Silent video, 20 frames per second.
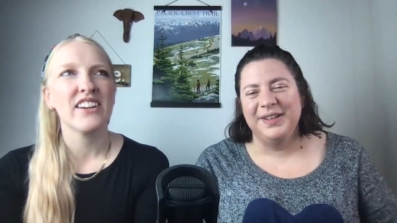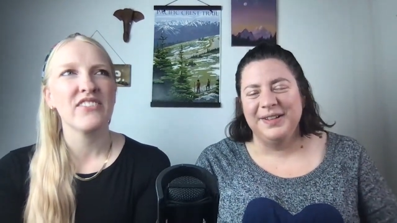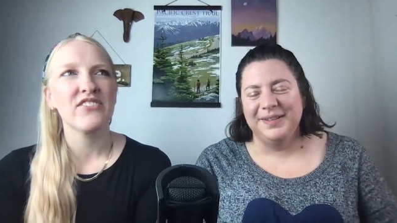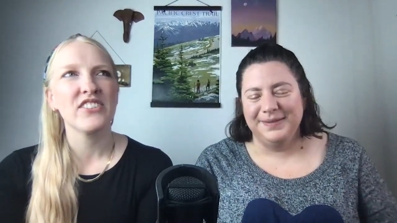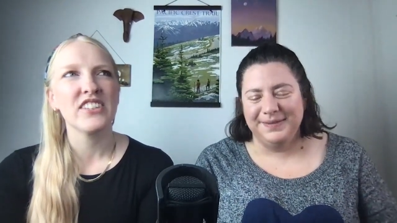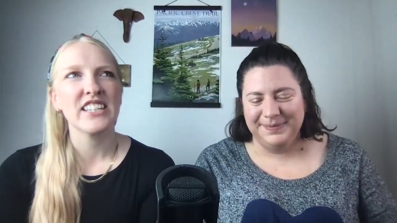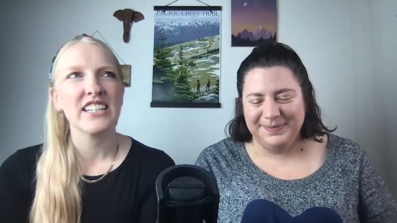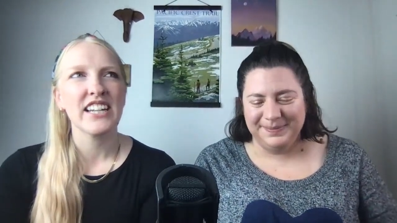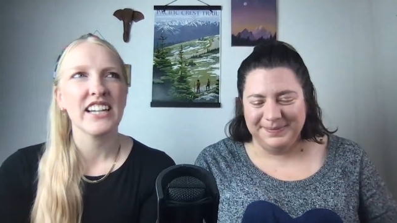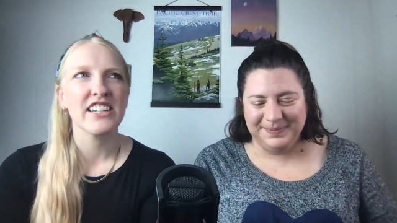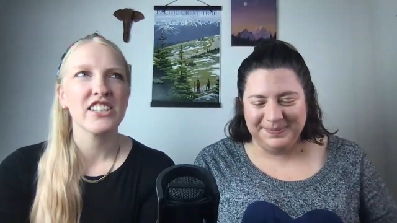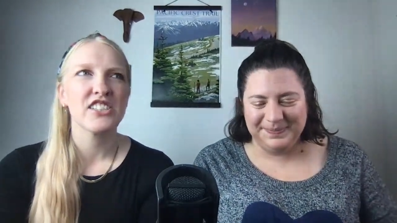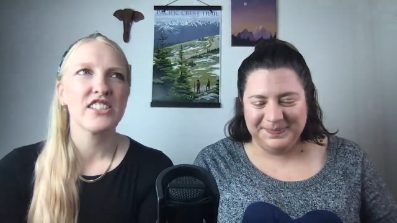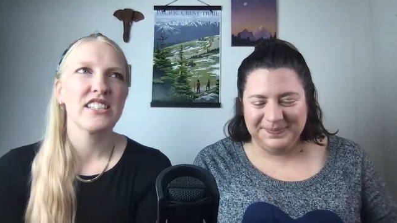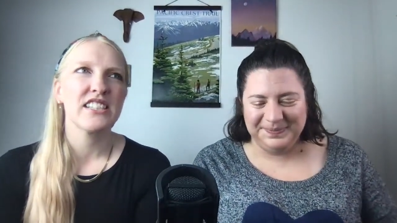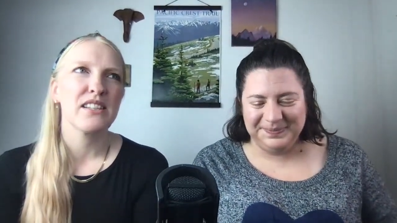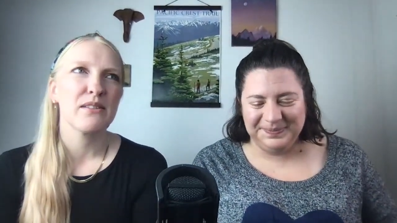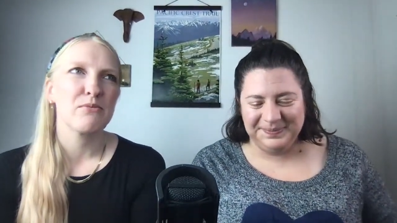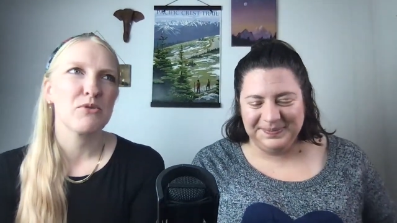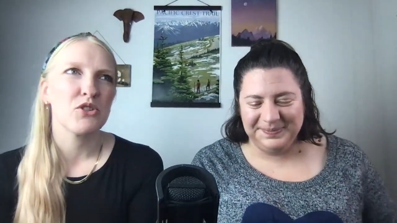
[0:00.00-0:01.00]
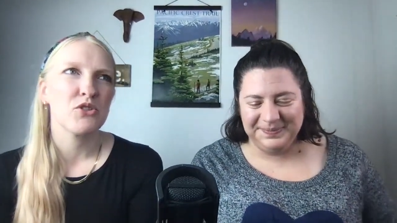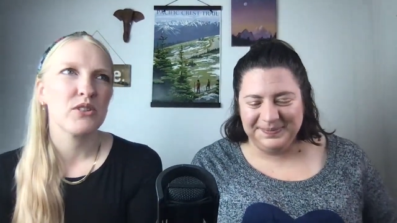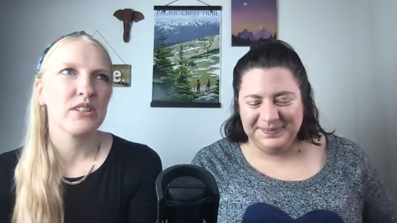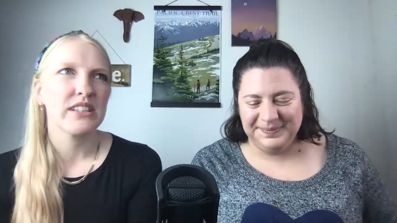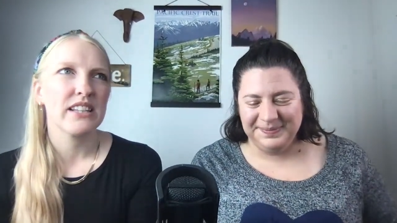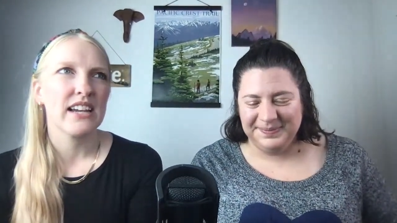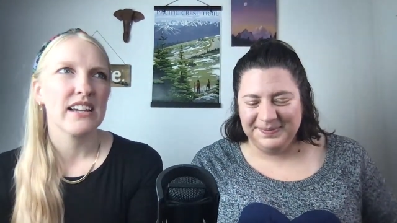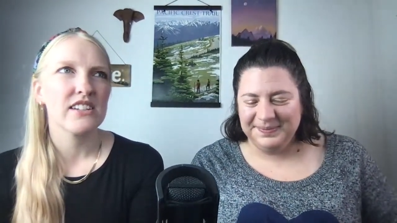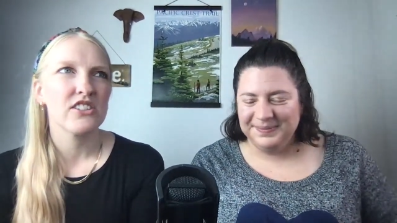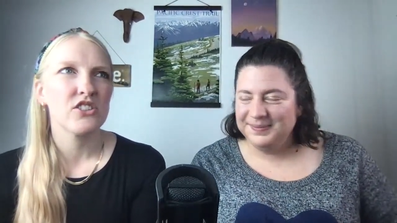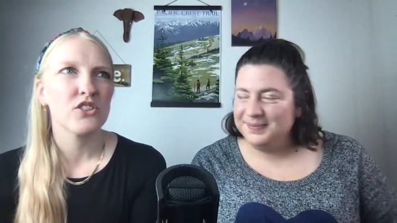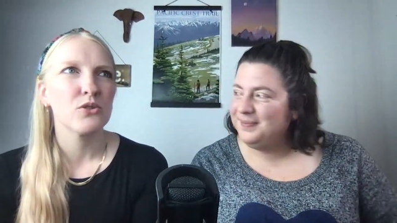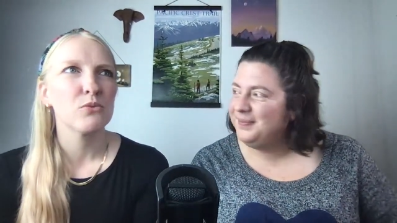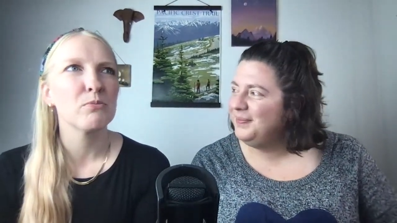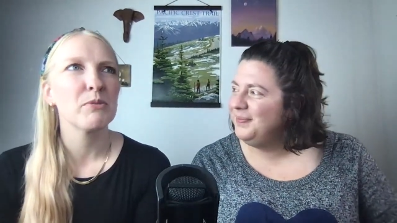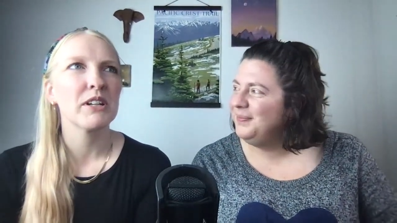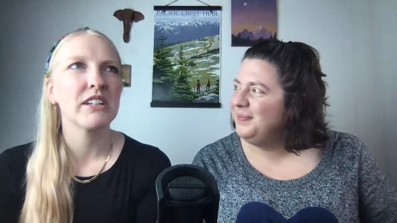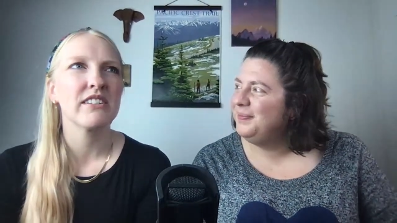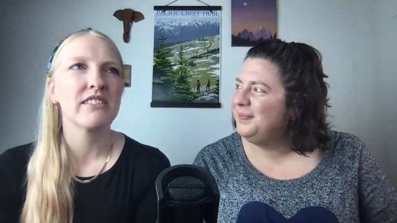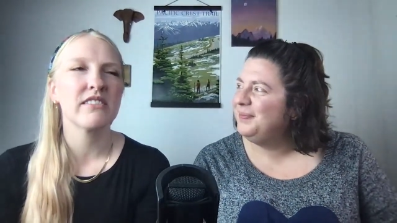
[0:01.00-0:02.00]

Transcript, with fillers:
Speaker 1: feel like I could see them doing that too. But